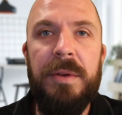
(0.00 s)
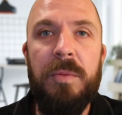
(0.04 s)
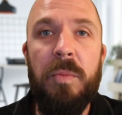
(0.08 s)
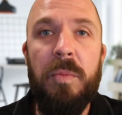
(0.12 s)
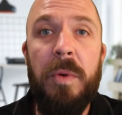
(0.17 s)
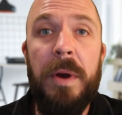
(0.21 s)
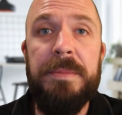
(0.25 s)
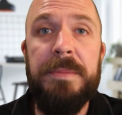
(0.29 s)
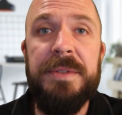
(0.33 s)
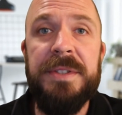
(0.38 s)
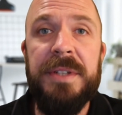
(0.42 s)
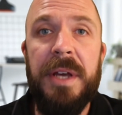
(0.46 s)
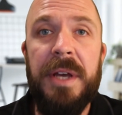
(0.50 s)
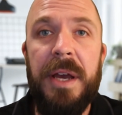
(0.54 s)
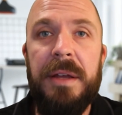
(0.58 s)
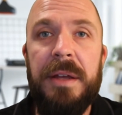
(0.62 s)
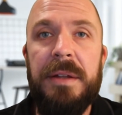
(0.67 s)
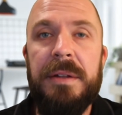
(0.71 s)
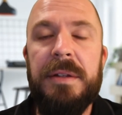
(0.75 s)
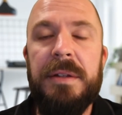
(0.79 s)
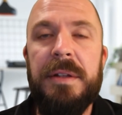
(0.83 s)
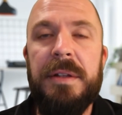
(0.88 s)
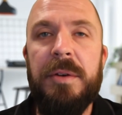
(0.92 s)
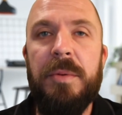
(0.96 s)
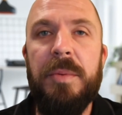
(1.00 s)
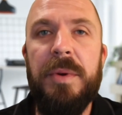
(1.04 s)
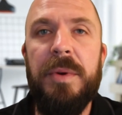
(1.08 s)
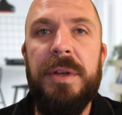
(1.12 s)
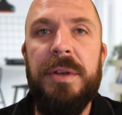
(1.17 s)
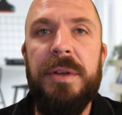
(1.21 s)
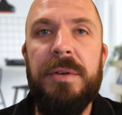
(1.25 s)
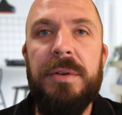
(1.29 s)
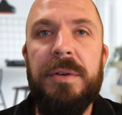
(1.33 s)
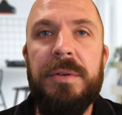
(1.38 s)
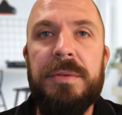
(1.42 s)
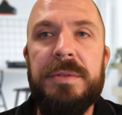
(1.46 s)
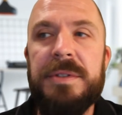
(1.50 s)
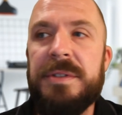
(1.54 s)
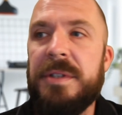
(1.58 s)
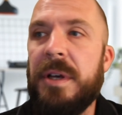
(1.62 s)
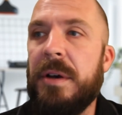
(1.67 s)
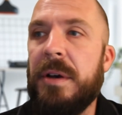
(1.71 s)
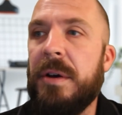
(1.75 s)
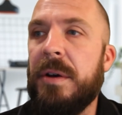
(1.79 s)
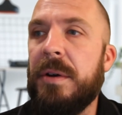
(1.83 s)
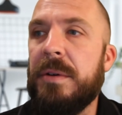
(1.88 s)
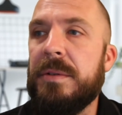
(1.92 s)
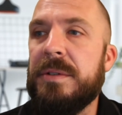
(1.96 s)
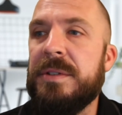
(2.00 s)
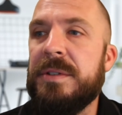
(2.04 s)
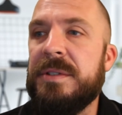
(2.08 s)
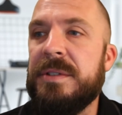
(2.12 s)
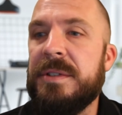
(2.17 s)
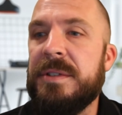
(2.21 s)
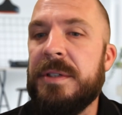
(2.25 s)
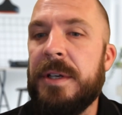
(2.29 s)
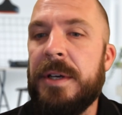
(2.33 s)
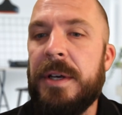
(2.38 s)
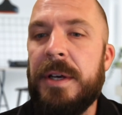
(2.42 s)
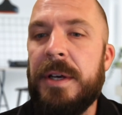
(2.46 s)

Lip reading: website that we use to host